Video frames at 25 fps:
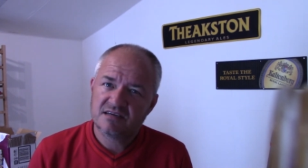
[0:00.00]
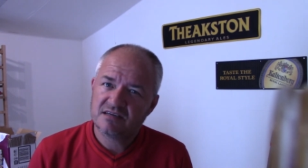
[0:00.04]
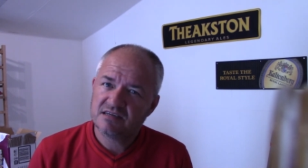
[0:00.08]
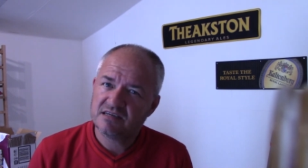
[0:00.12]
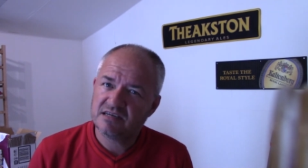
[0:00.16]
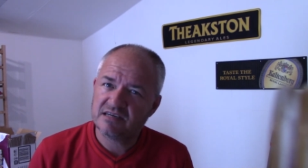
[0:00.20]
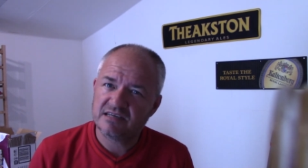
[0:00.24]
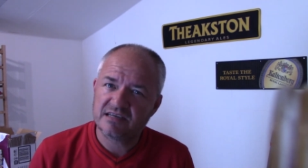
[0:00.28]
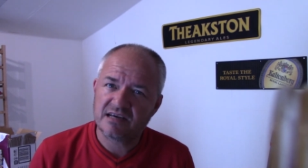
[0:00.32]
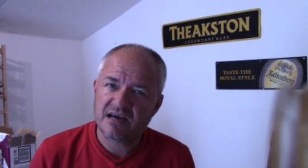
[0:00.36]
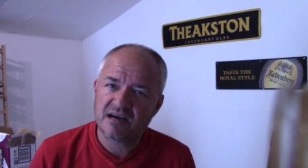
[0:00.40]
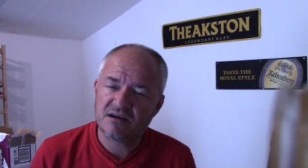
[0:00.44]

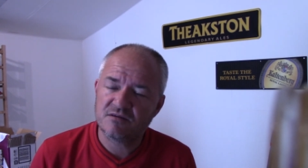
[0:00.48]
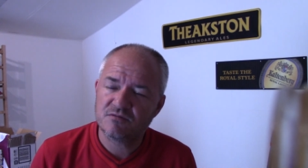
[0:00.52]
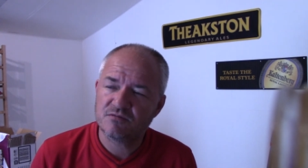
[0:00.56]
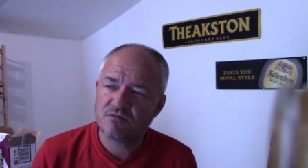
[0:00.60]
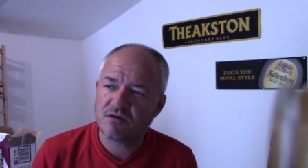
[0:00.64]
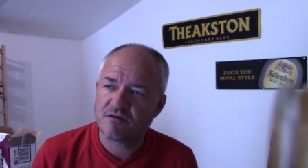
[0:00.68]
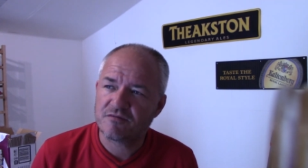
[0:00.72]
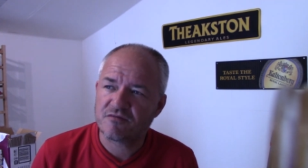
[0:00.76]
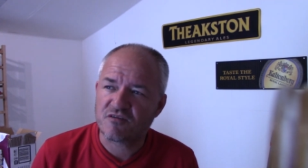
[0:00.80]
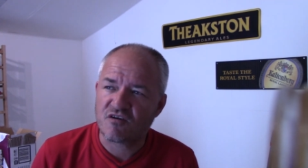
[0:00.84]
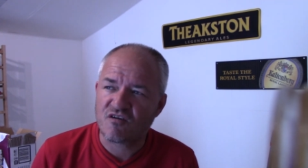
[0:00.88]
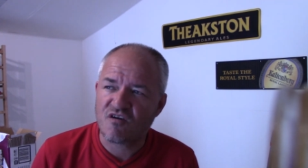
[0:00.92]
You know,
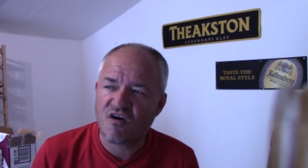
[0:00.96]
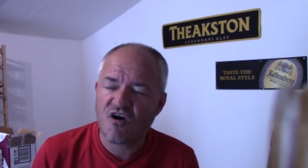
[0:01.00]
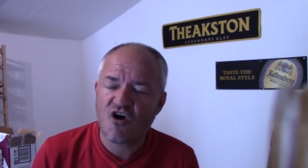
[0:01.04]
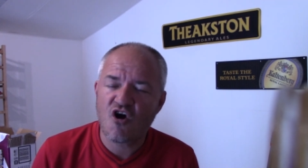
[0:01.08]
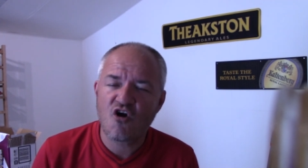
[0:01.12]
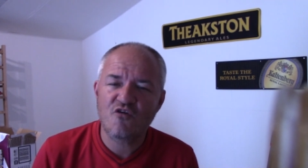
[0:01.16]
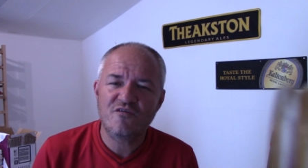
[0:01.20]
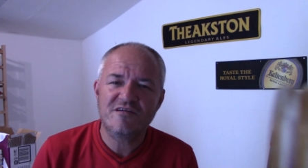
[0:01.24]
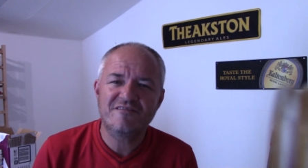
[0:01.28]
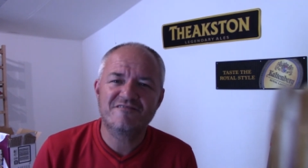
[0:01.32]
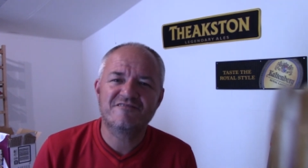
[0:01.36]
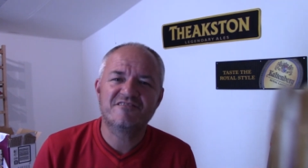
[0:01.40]
a
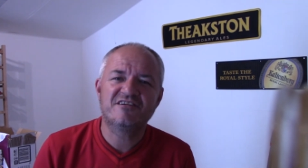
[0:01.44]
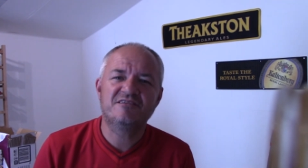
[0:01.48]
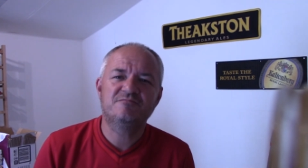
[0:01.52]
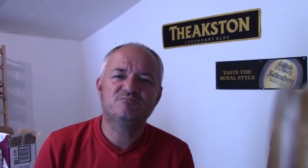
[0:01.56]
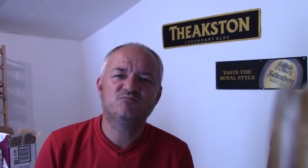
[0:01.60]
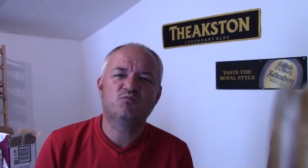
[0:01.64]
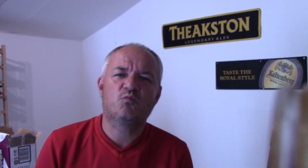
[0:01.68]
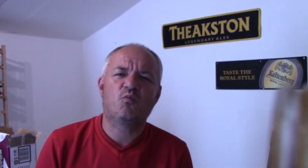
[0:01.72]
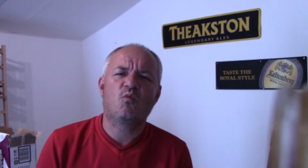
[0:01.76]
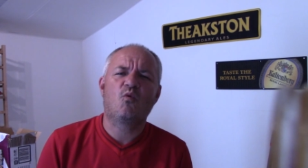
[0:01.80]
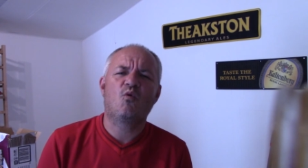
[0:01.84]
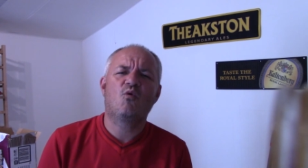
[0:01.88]

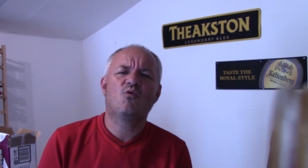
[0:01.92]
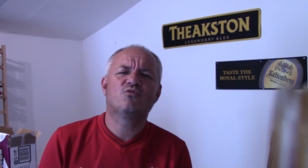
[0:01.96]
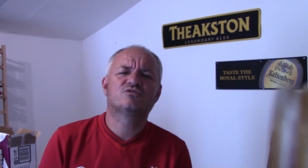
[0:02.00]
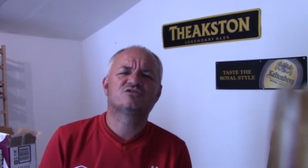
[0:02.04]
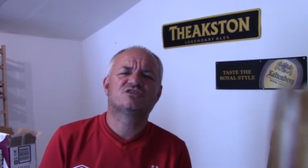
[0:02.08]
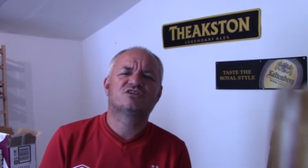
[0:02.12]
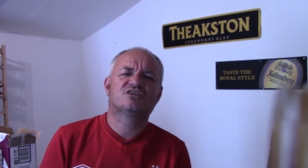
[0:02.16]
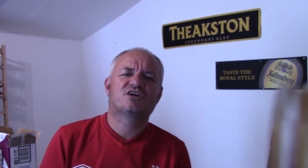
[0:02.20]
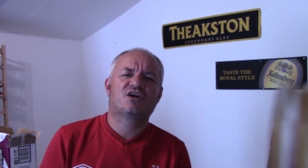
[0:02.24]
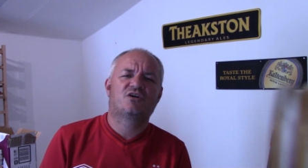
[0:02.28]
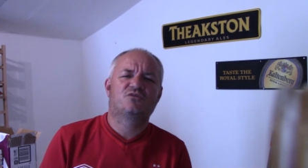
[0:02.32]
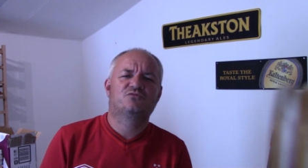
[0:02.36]
Ferrari-themed
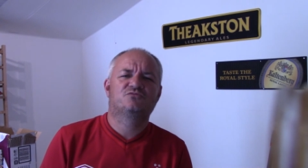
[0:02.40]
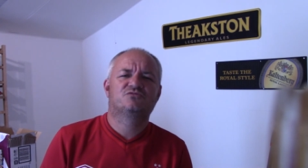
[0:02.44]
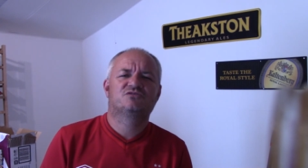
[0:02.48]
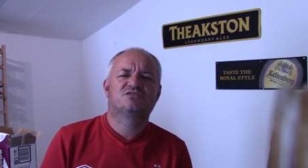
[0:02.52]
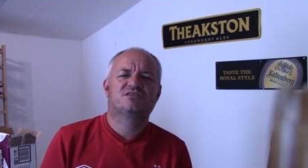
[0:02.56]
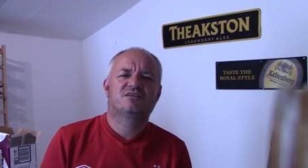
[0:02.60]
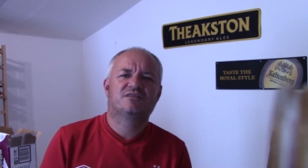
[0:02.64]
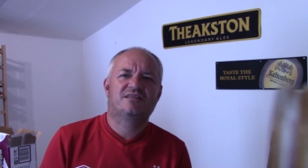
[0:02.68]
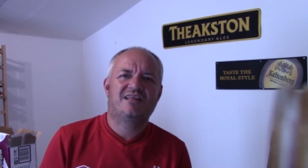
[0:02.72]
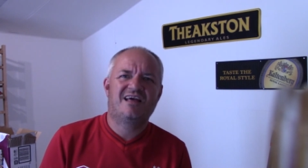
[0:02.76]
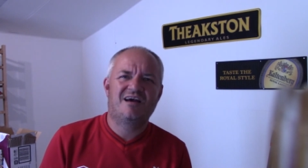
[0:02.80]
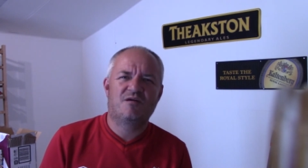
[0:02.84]
water
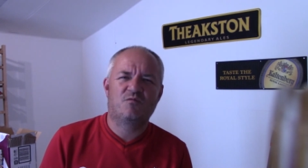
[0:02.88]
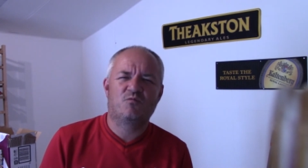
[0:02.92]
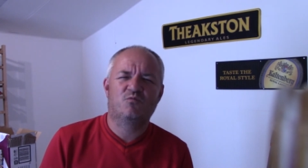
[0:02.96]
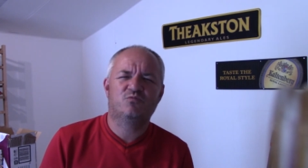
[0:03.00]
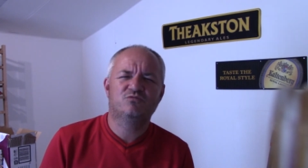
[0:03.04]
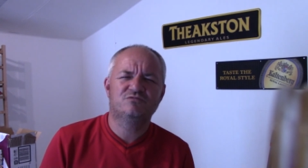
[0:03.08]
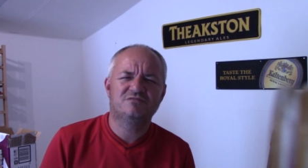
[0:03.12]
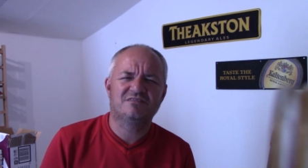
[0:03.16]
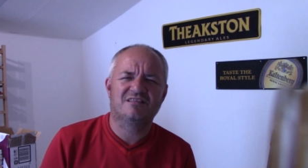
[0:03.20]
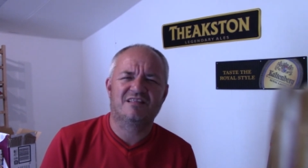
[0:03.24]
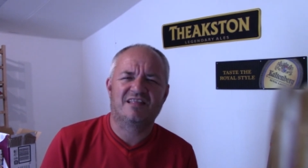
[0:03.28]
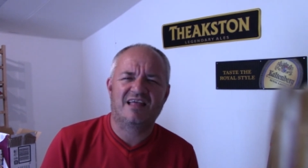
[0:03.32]
coaster. Now,
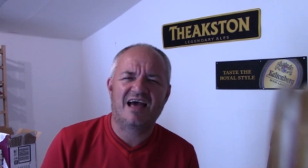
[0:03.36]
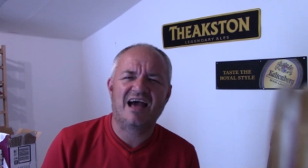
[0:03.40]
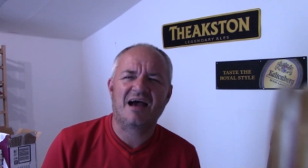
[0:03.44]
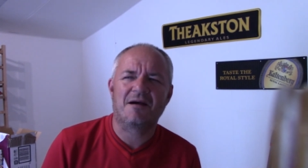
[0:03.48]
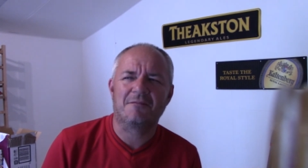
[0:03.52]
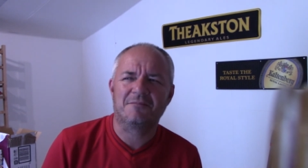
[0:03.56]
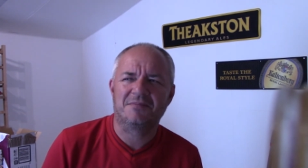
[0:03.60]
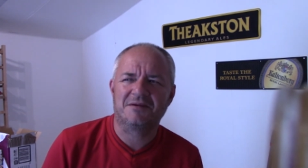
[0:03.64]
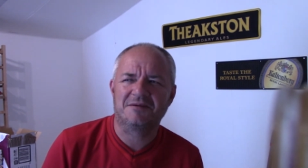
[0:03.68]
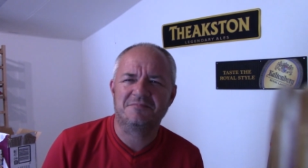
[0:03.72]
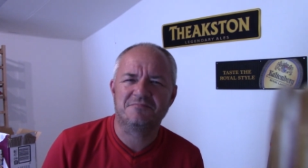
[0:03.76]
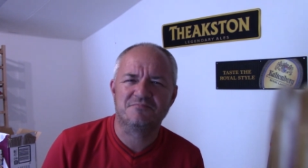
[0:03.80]
wouldn't
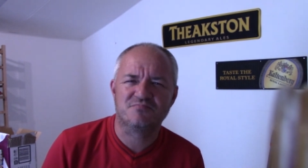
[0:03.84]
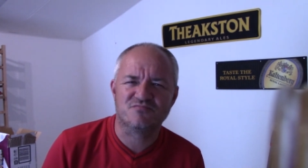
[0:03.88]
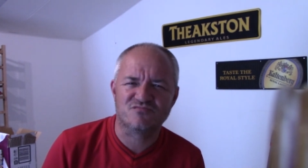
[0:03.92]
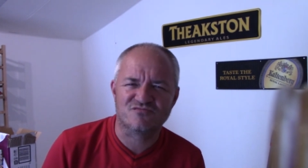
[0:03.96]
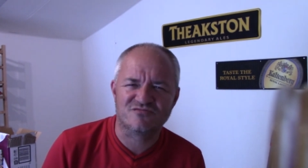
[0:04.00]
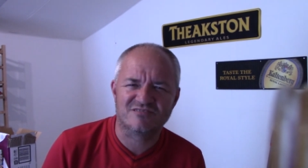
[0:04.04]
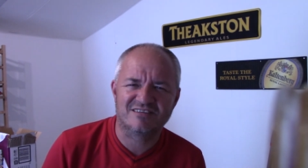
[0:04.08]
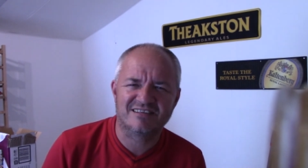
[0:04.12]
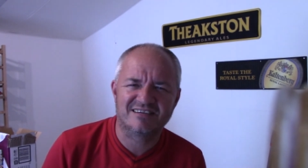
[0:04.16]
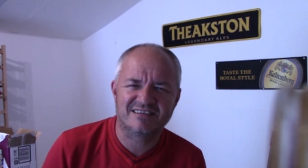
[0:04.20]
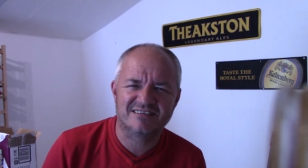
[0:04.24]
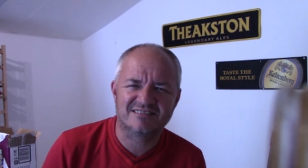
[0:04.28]
that be
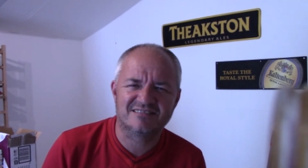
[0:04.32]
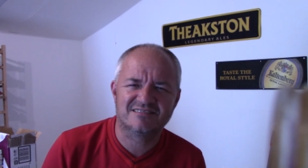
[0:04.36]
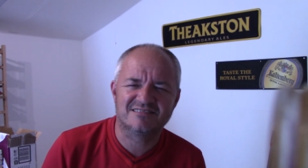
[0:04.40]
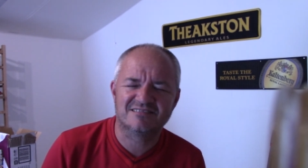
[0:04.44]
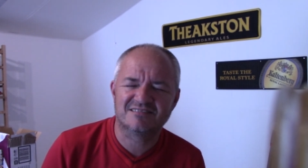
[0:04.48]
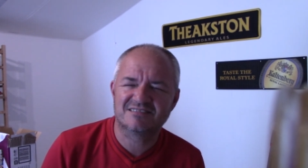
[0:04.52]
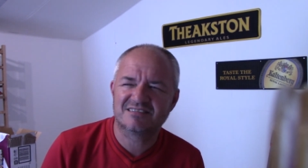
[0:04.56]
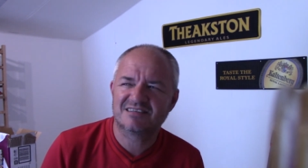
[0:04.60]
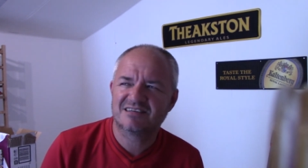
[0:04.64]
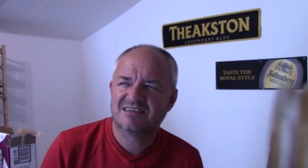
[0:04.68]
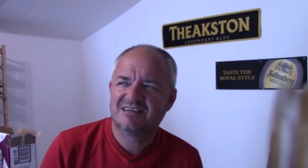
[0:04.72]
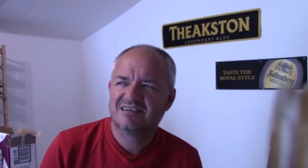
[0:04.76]

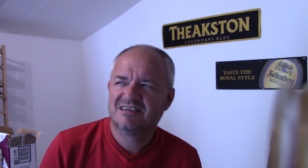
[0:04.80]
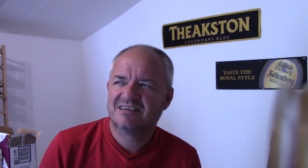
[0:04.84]
brilliant?